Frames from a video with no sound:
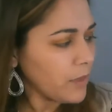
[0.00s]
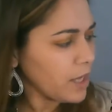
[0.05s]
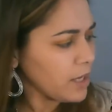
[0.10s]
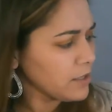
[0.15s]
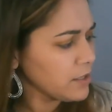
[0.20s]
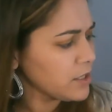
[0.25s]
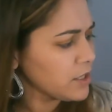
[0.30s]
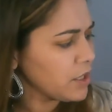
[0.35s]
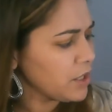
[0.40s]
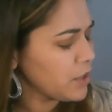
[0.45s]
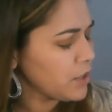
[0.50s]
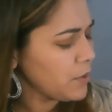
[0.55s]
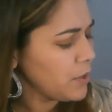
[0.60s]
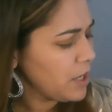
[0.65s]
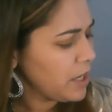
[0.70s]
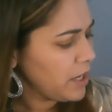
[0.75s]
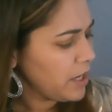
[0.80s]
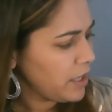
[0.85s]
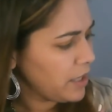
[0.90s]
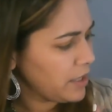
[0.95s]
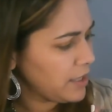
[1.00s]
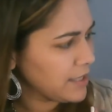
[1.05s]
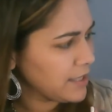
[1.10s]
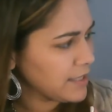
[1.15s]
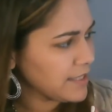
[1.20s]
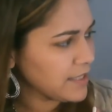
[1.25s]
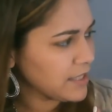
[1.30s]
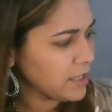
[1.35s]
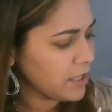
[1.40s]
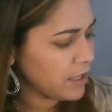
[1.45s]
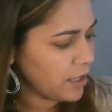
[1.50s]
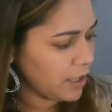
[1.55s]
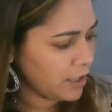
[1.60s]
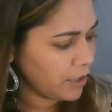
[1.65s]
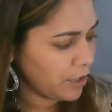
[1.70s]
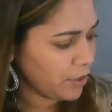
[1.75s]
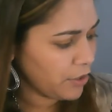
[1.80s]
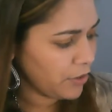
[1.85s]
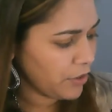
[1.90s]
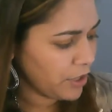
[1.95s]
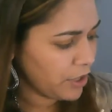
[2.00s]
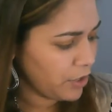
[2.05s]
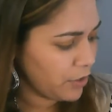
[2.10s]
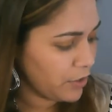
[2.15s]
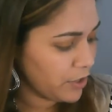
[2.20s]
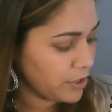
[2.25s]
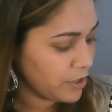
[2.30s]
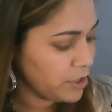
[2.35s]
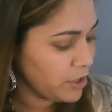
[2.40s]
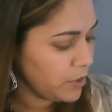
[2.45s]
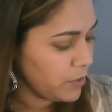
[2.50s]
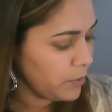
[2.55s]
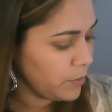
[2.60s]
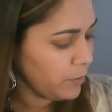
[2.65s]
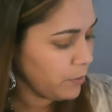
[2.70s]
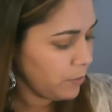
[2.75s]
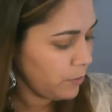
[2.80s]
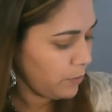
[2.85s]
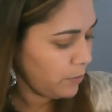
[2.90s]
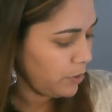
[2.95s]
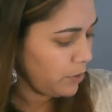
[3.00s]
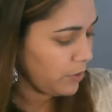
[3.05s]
So this is another thing you can do.